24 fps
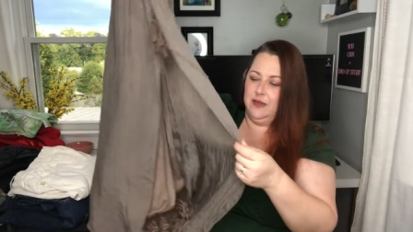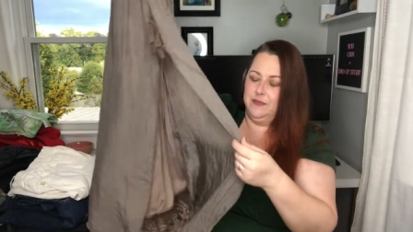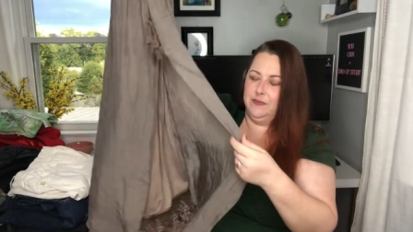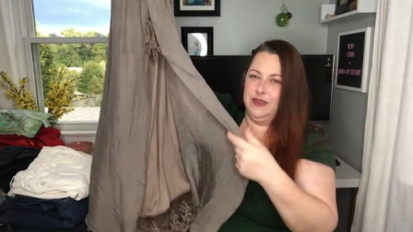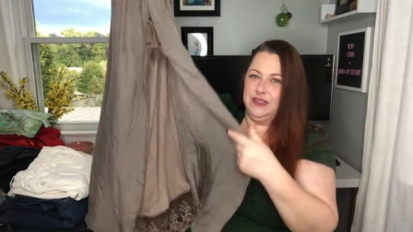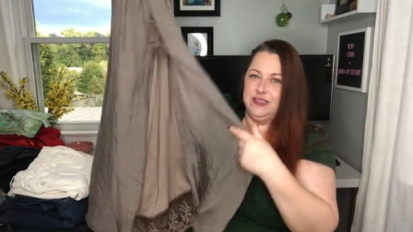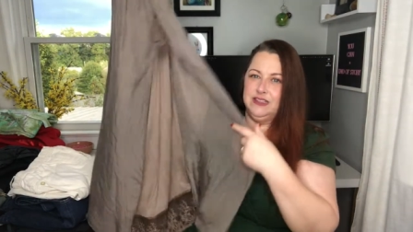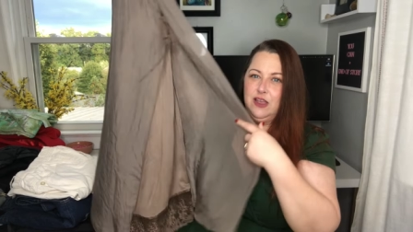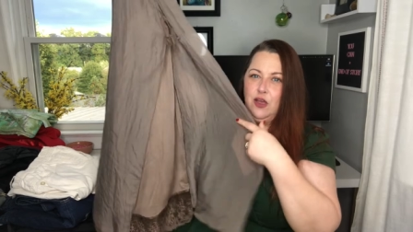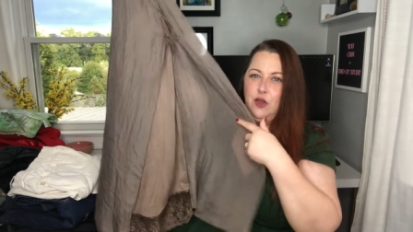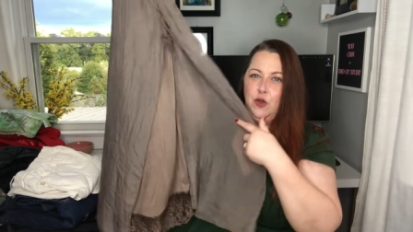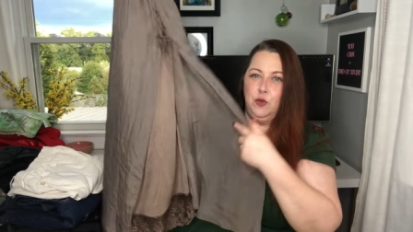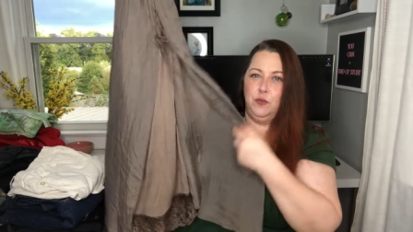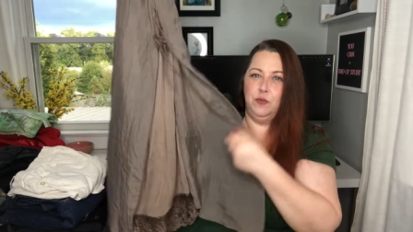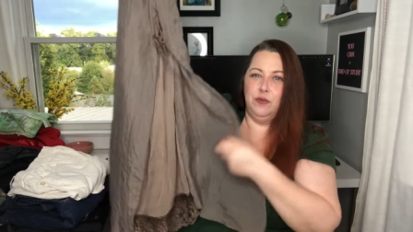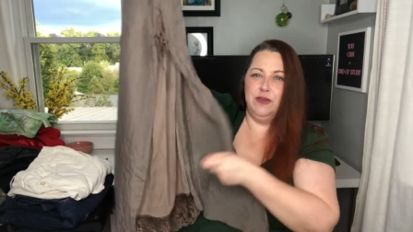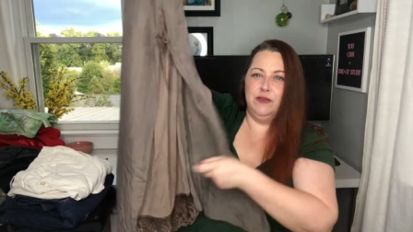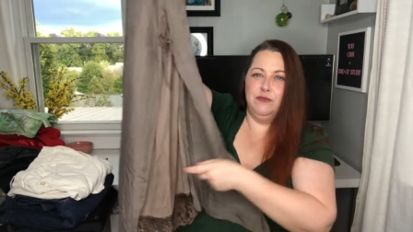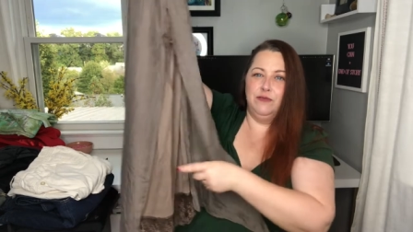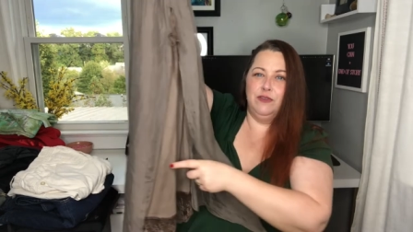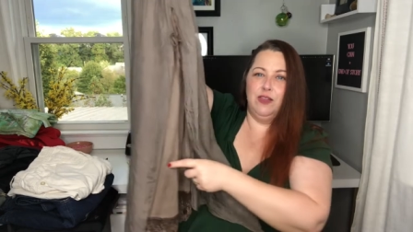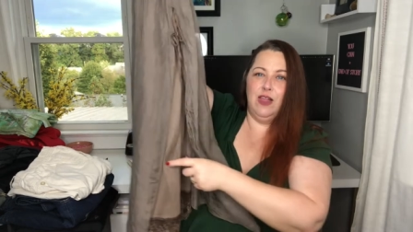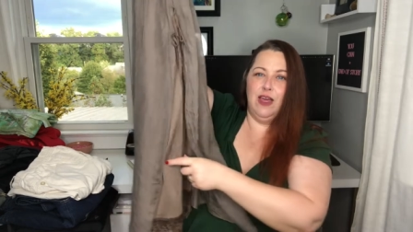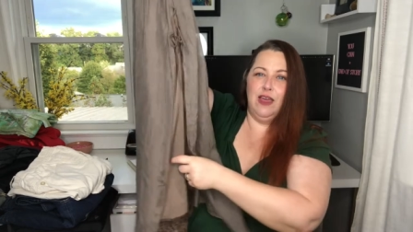it's an
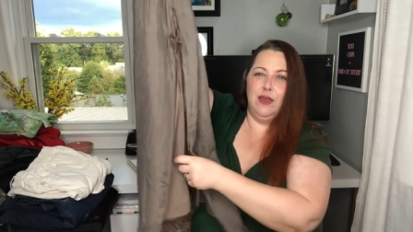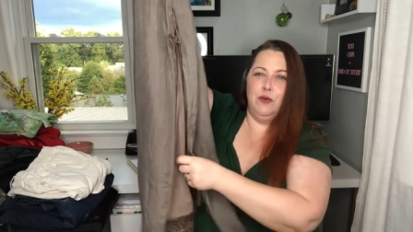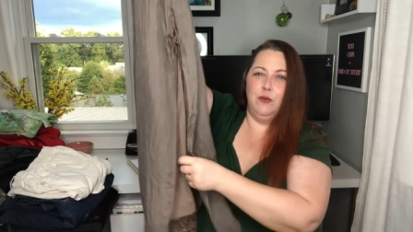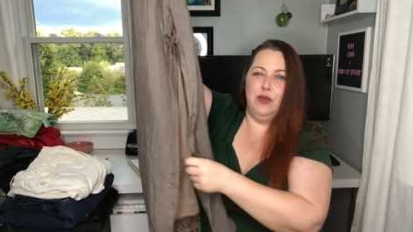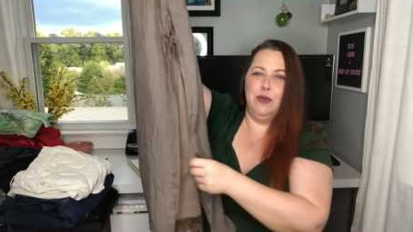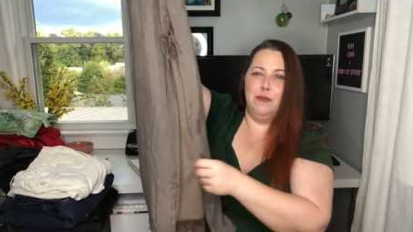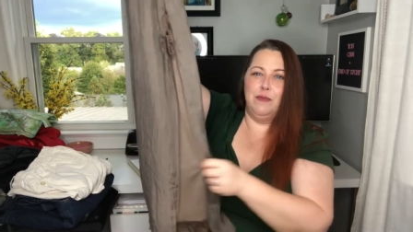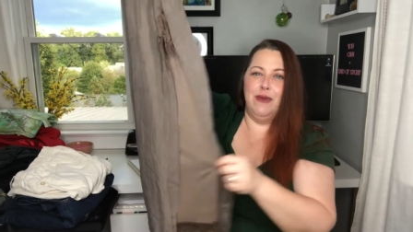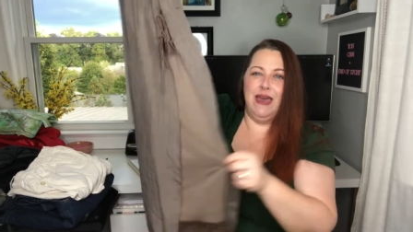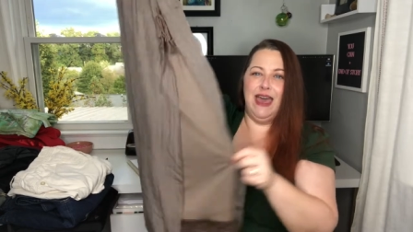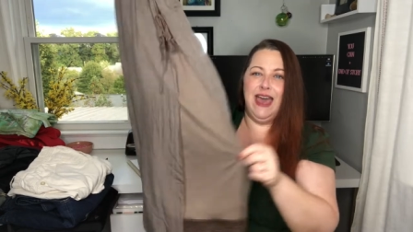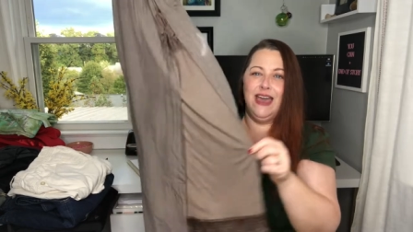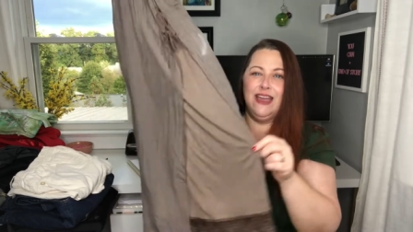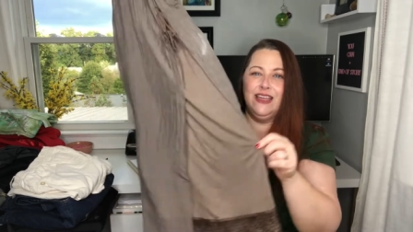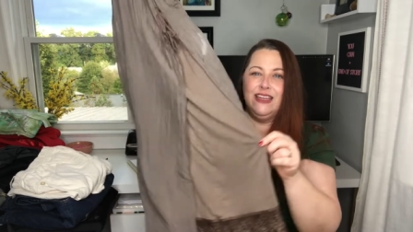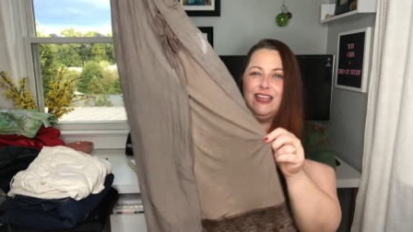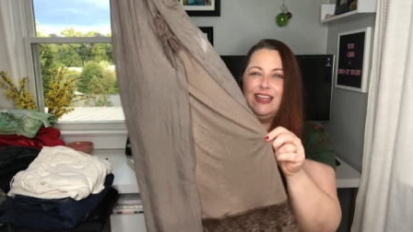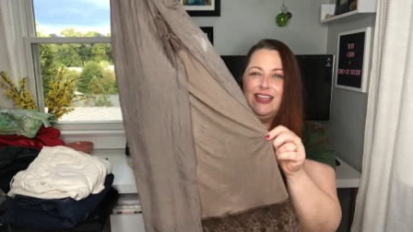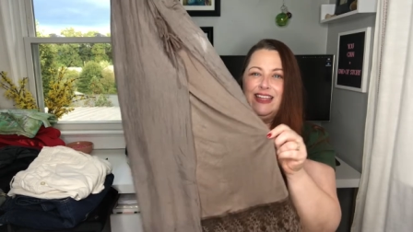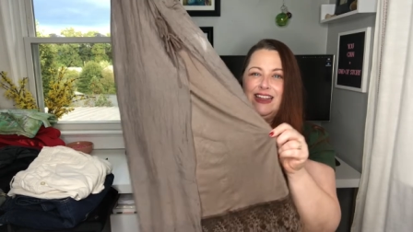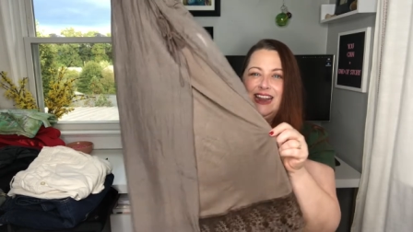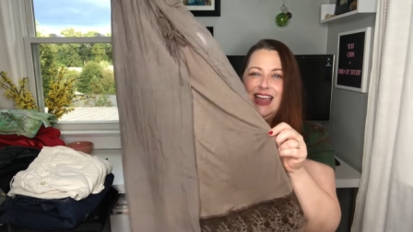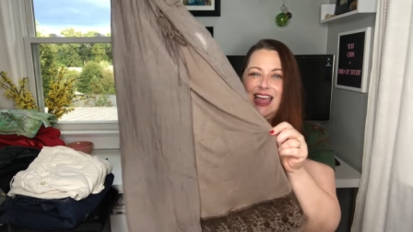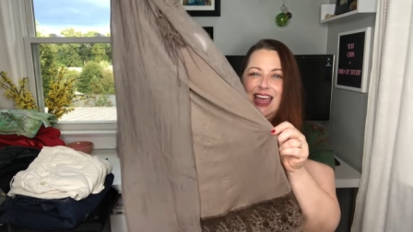open flyaway back,
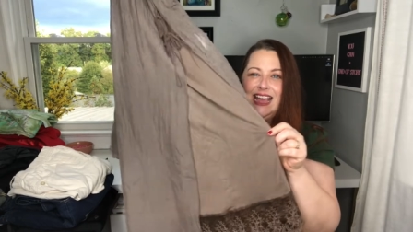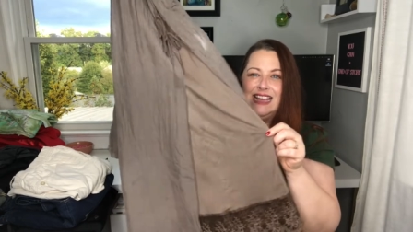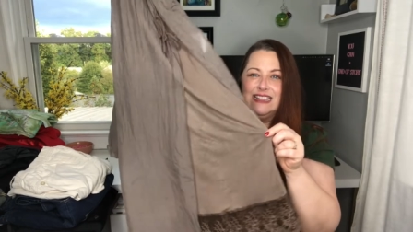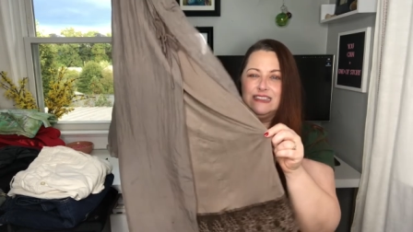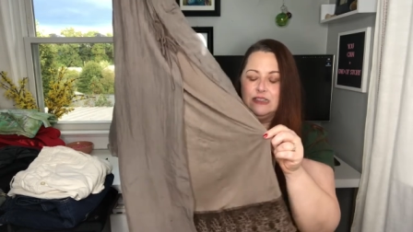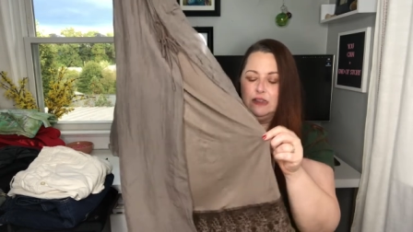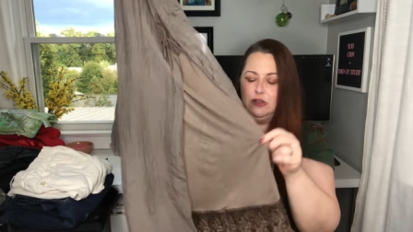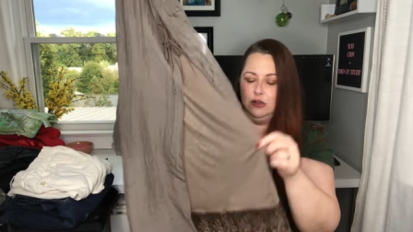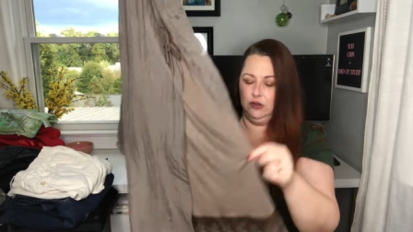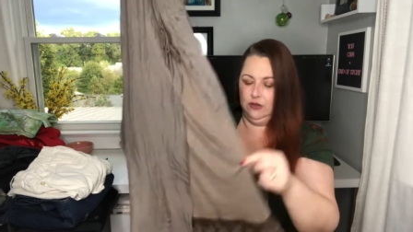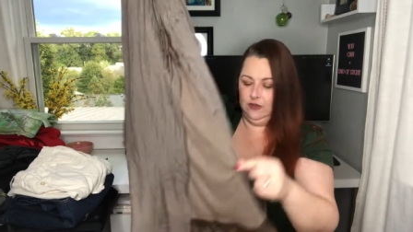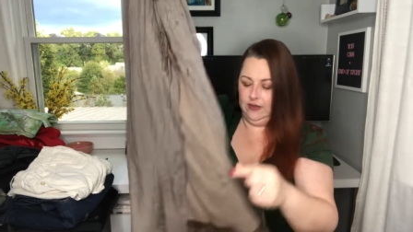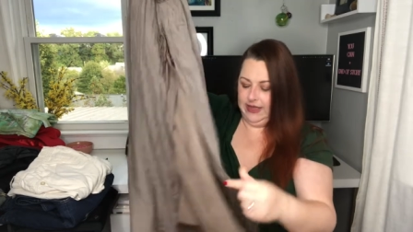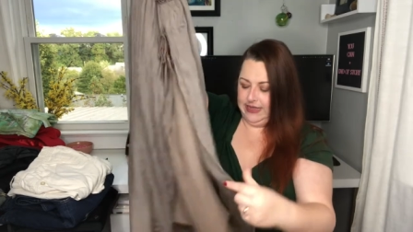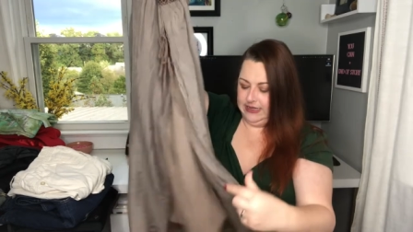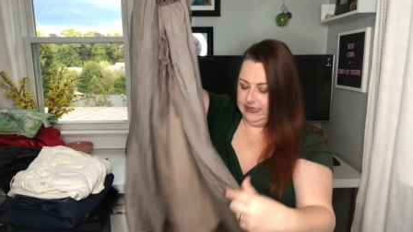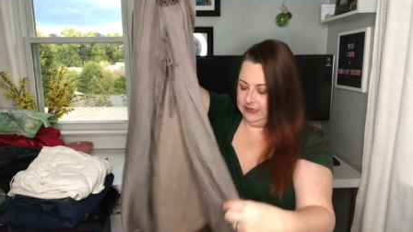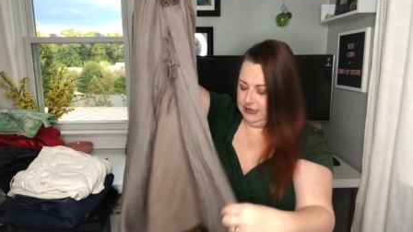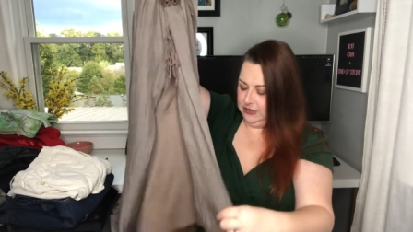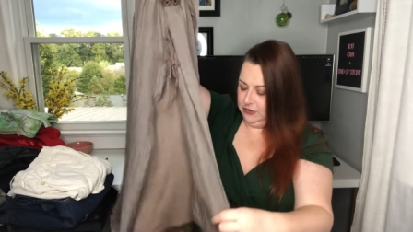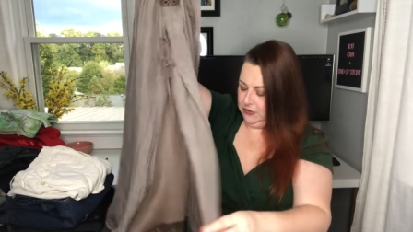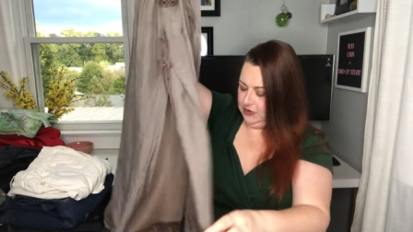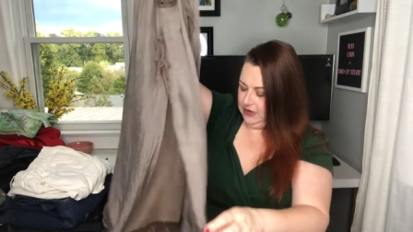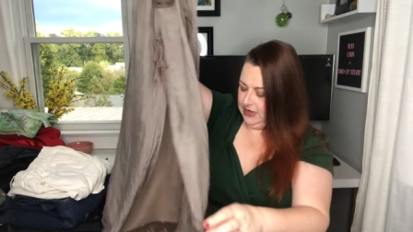and it has a little
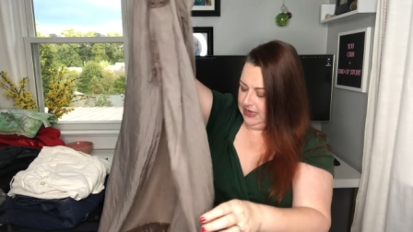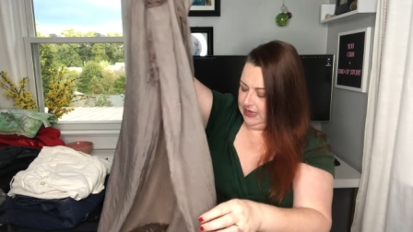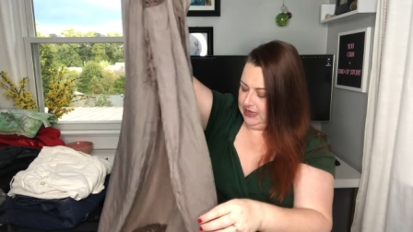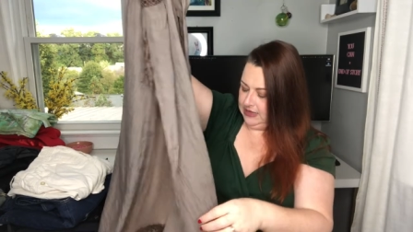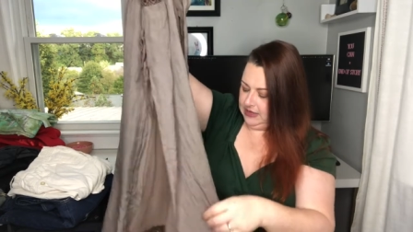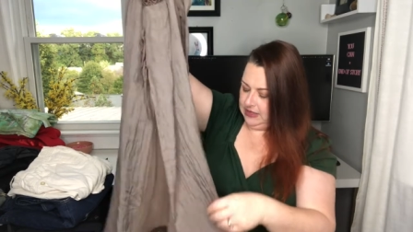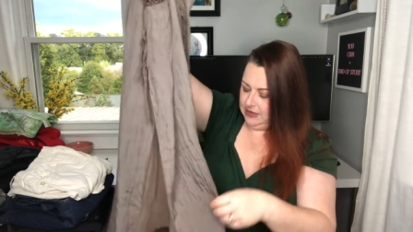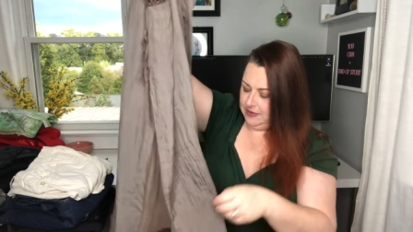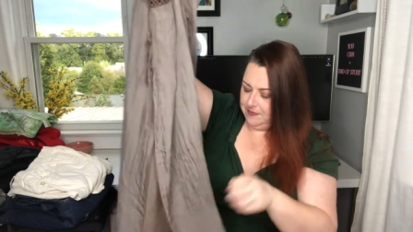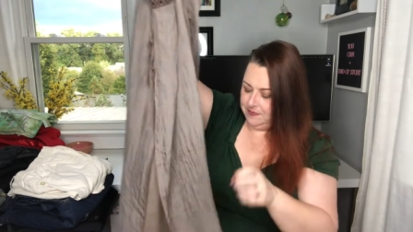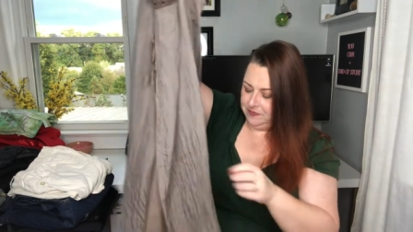lace underneath.